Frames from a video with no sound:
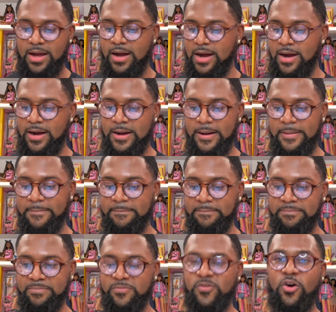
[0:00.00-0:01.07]

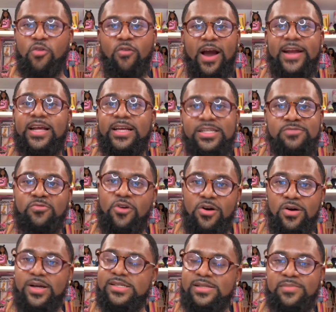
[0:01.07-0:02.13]
um, for writing his
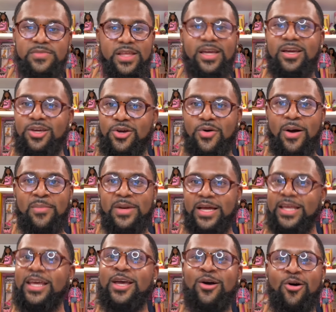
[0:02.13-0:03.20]
wrong. Cause I'm thinking, you know, I'm going to
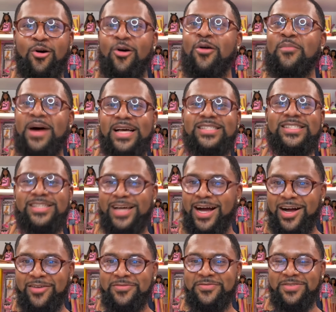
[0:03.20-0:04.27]
get all my
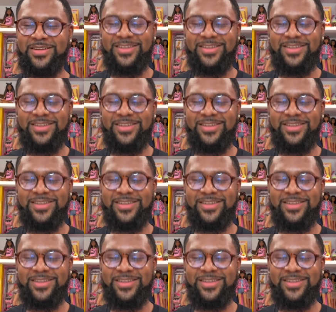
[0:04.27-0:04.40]
stuff